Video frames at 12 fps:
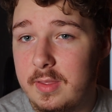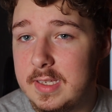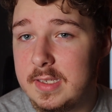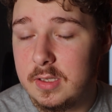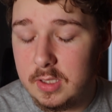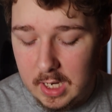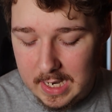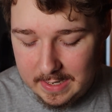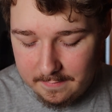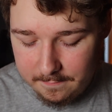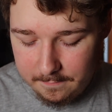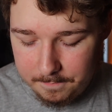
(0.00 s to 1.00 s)
this
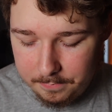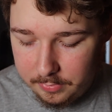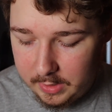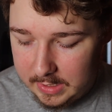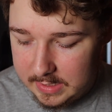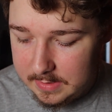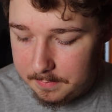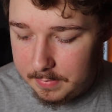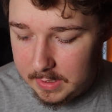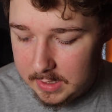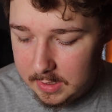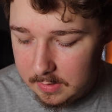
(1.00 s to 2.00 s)
knife that is a
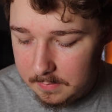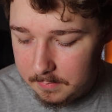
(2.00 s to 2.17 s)
big,